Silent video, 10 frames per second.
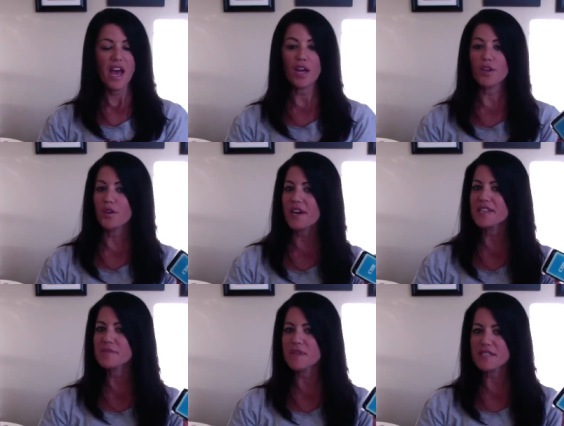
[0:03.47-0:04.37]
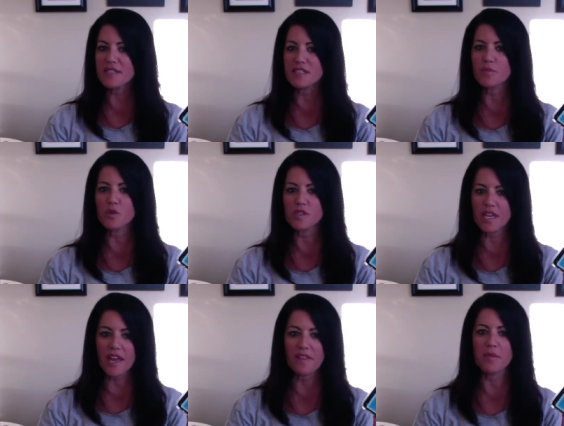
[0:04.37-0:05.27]
I know you guys miss this
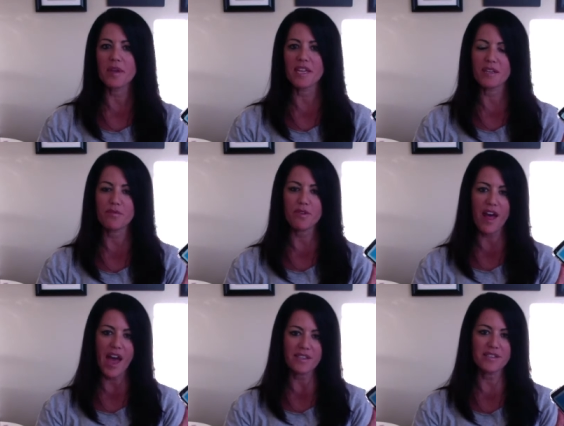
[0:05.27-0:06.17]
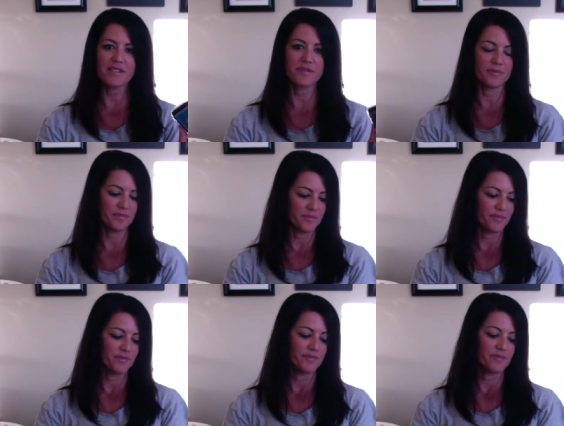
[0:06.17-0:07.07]
music at the beginning of
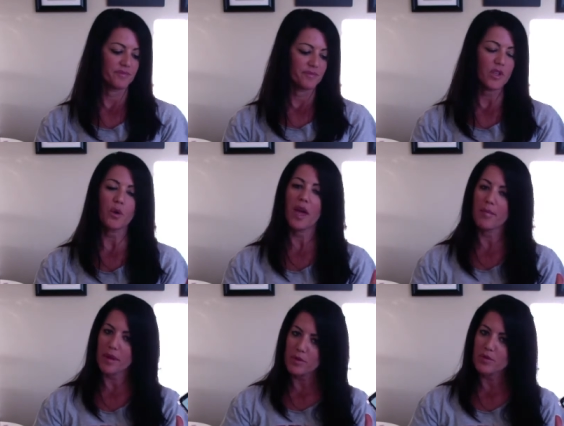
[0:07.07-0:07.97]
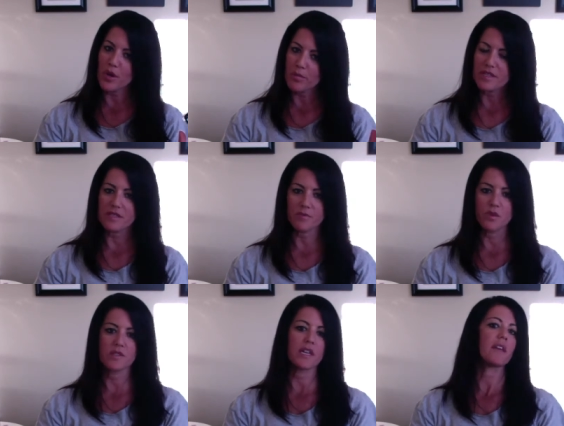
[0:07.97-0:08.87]
class. Okay, maybe you don't miss the
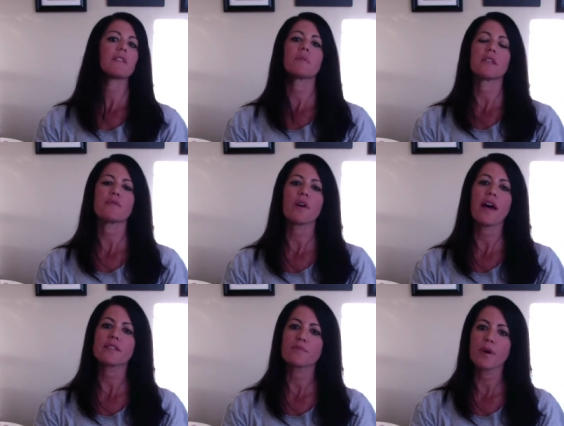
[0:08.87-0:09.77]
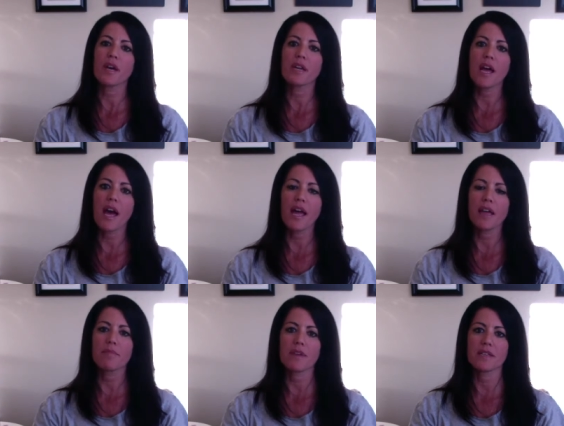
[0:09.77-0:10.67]
music at the beginning of class, but
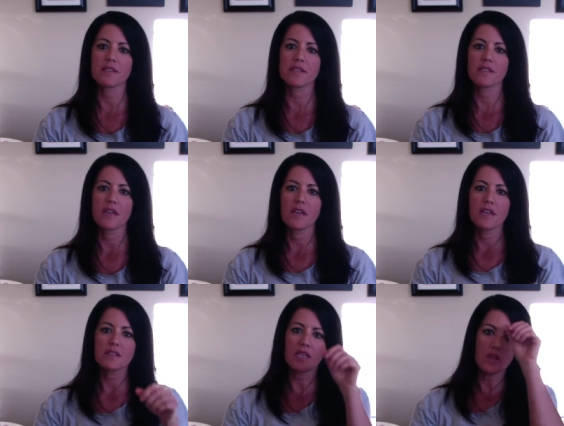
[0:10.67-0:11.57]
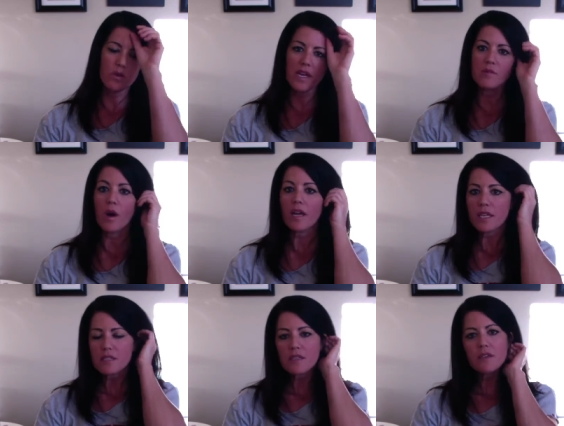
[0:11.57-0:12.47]
I miss seeing you guys walk
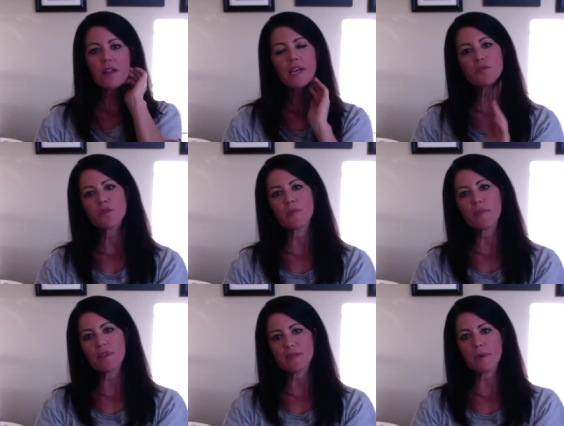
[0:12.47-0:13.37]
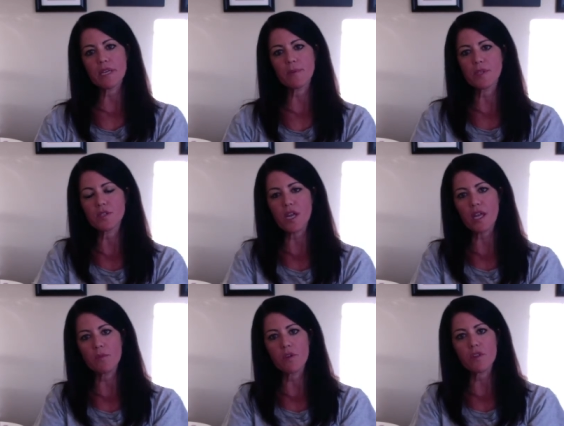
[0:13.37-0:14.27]
into the classroom. I miss being able to check
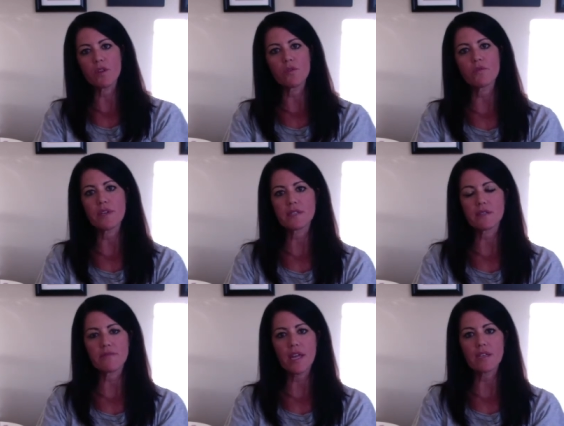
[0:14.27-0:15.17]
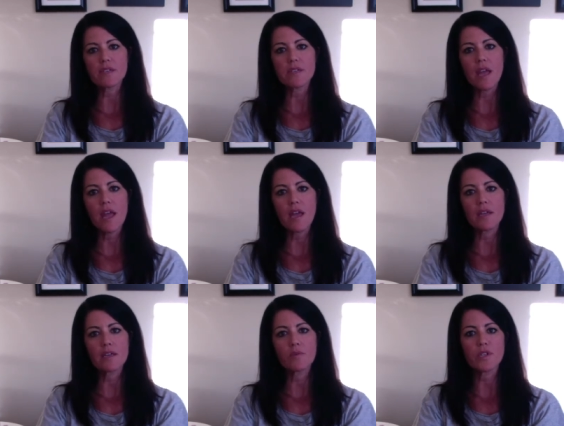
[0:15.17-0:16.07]
in with you face to face
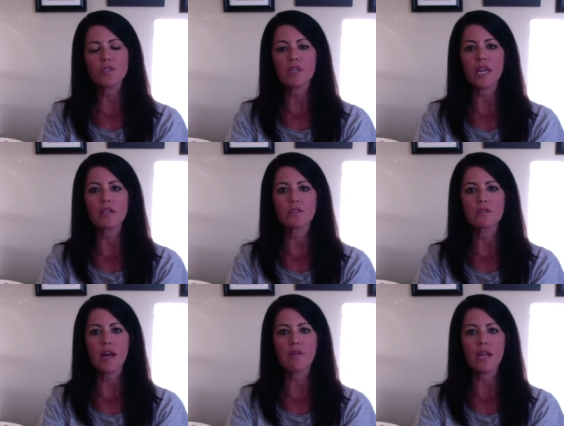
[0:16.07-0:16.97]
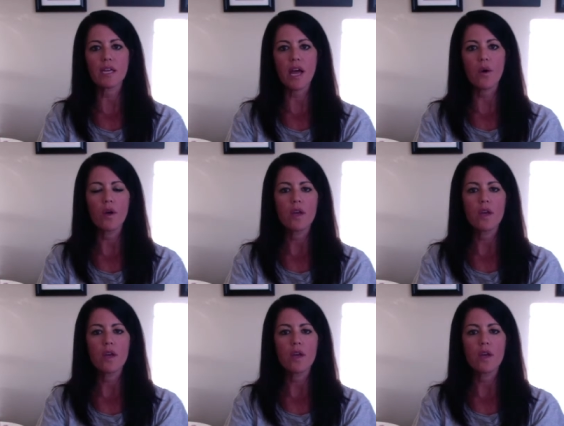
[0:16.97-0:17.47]
and wish that I could do that right now.